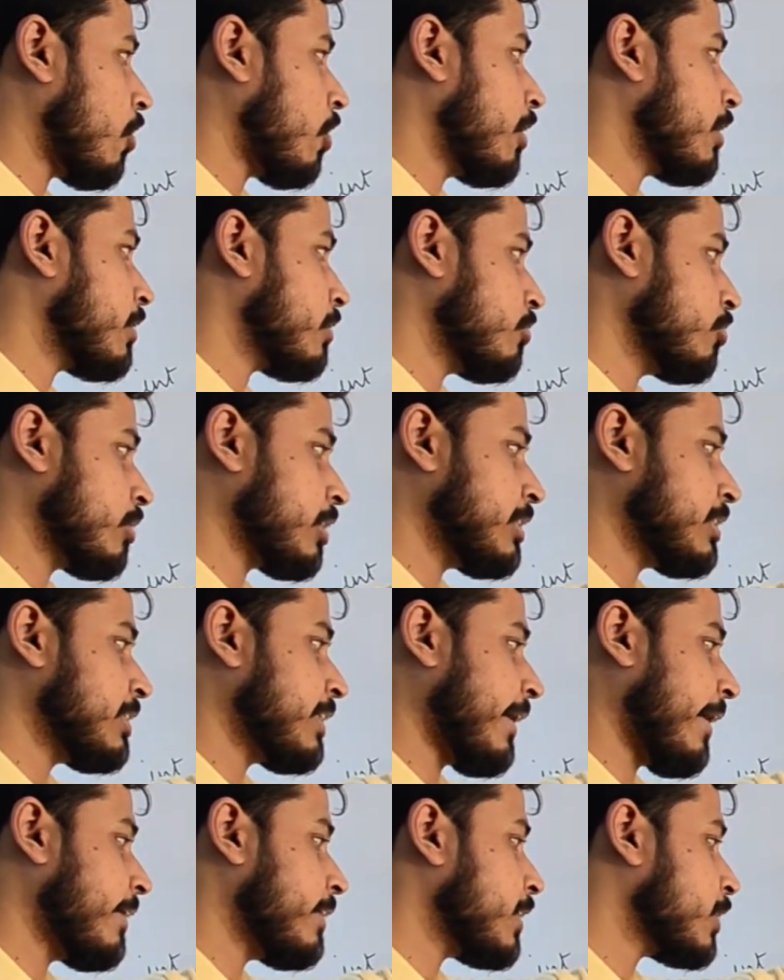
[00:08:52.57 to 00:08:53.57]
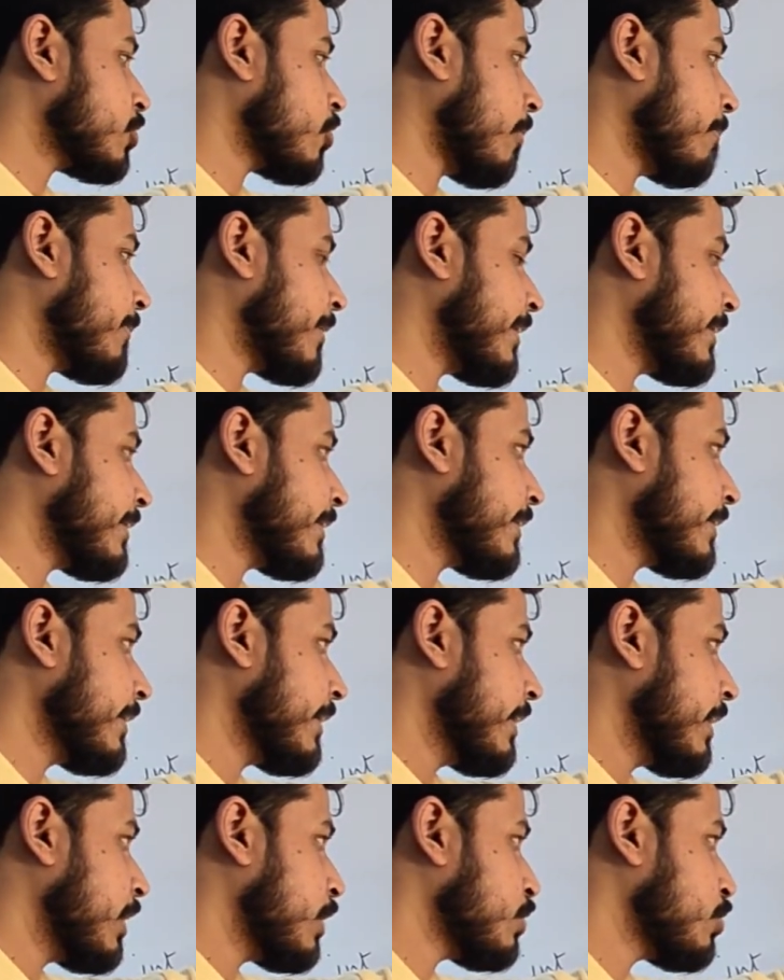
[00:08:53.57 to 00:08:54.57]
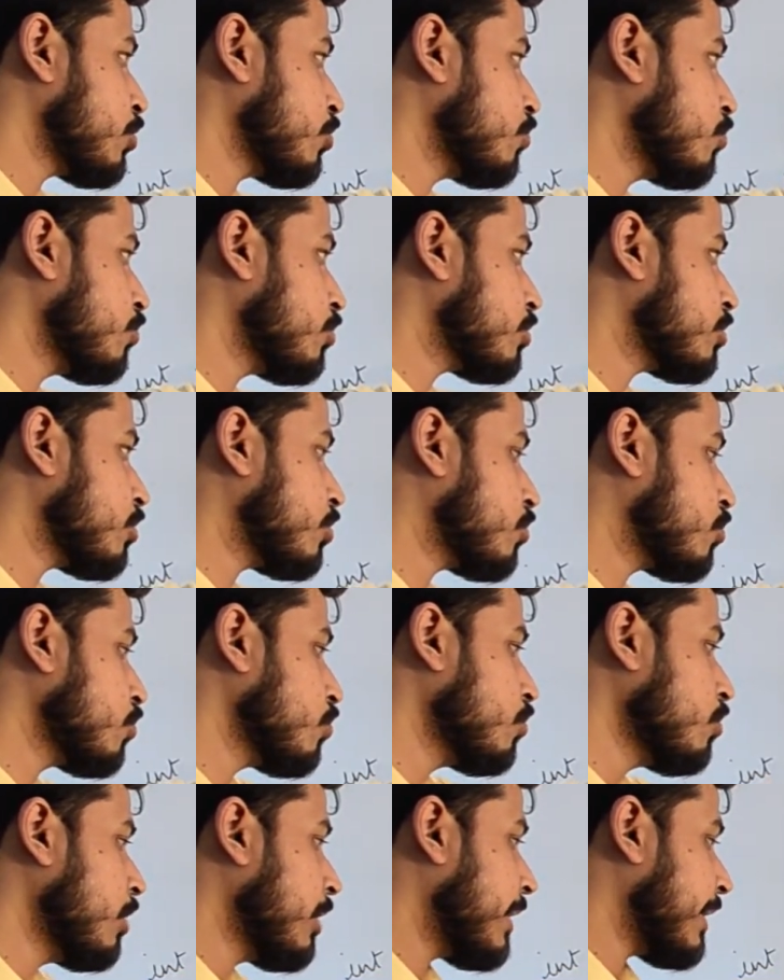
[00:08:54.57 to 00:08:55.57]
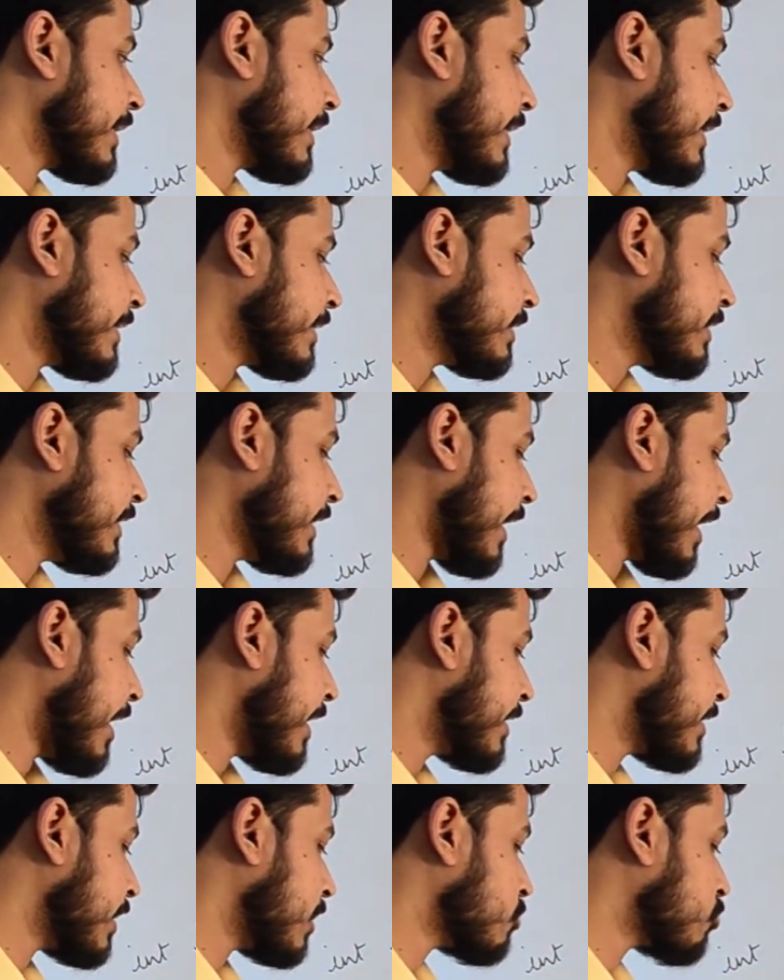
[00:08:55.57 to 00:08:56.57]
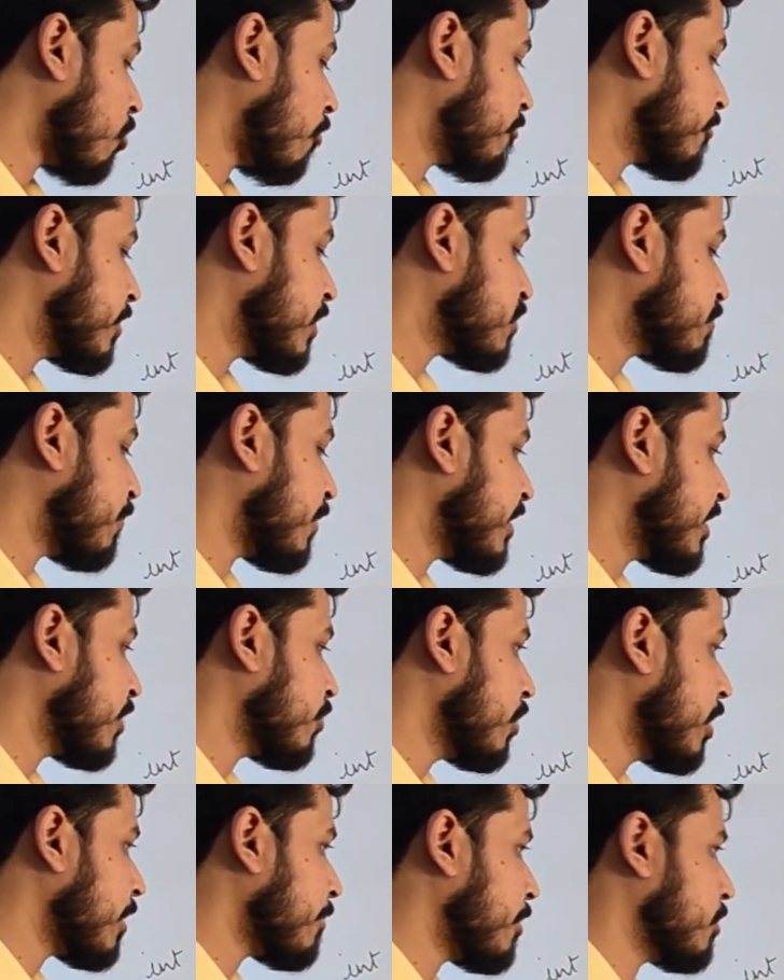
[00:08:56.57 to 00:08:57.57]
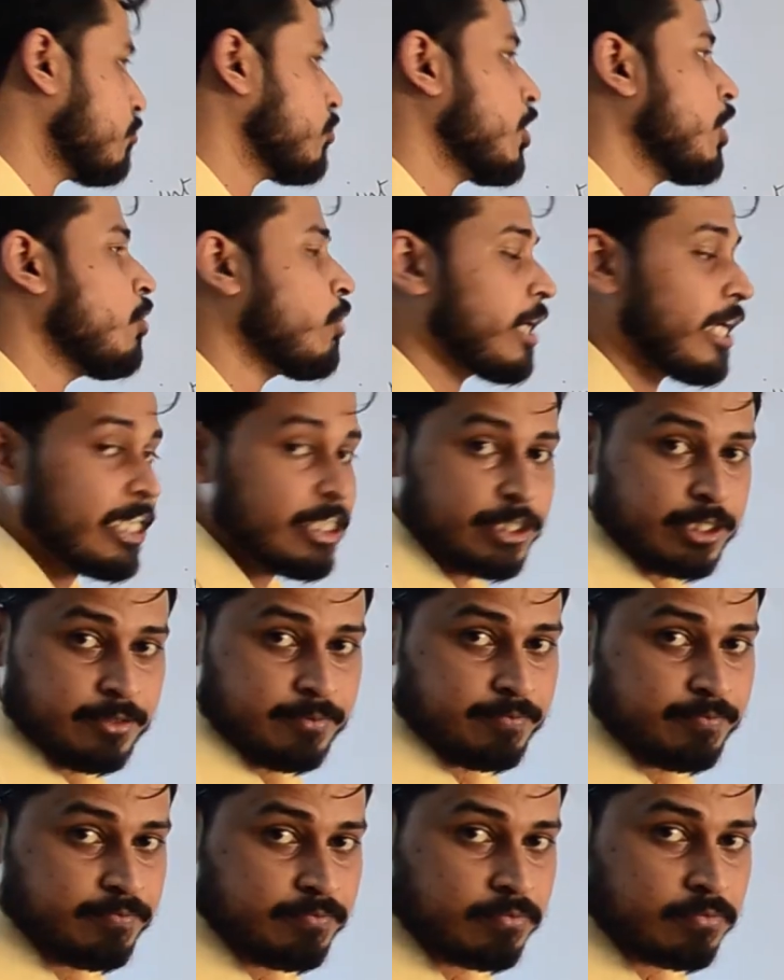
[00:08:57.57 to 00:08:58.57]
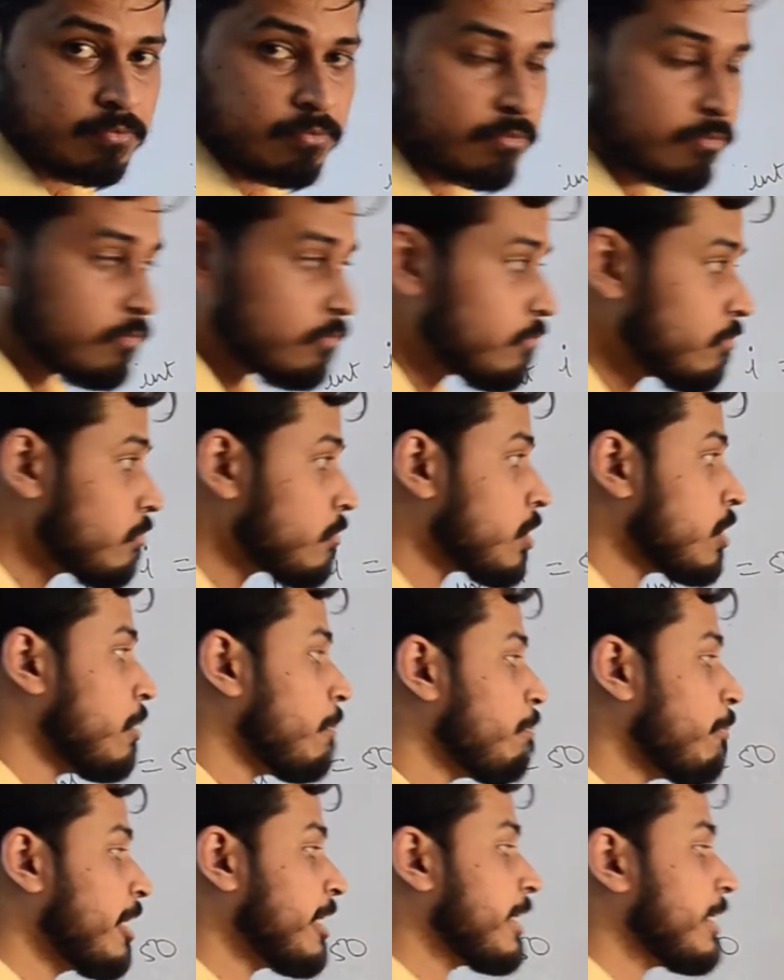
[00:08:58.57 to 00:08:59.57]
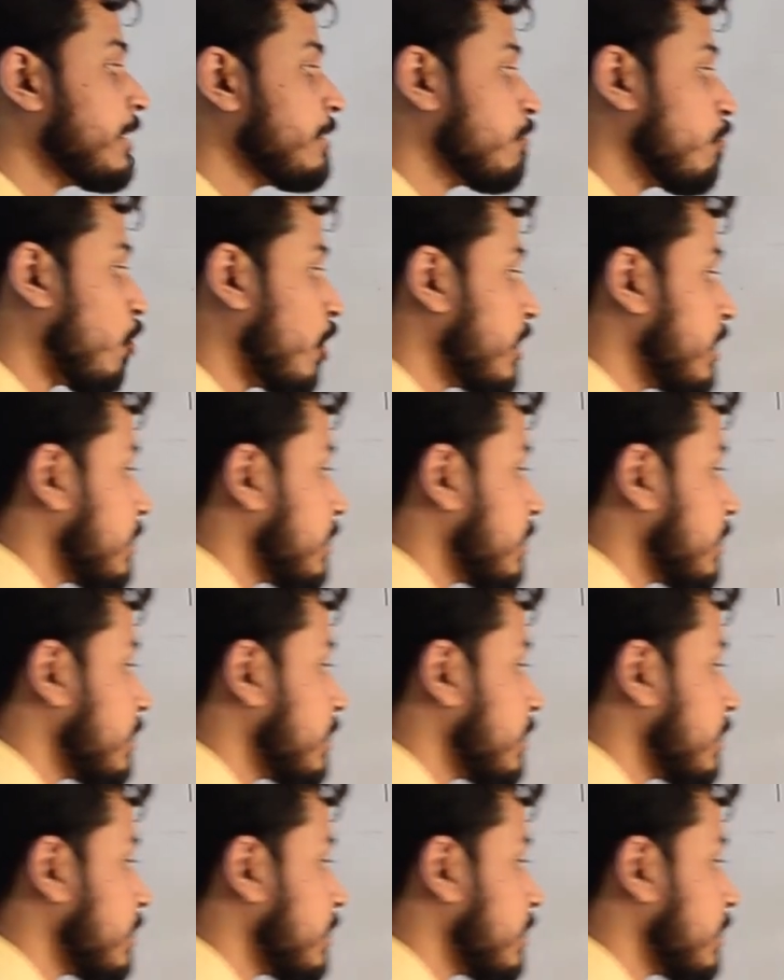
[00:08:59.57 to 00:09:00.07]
or you can say address operator, is used to get the address of this particular memory location. But what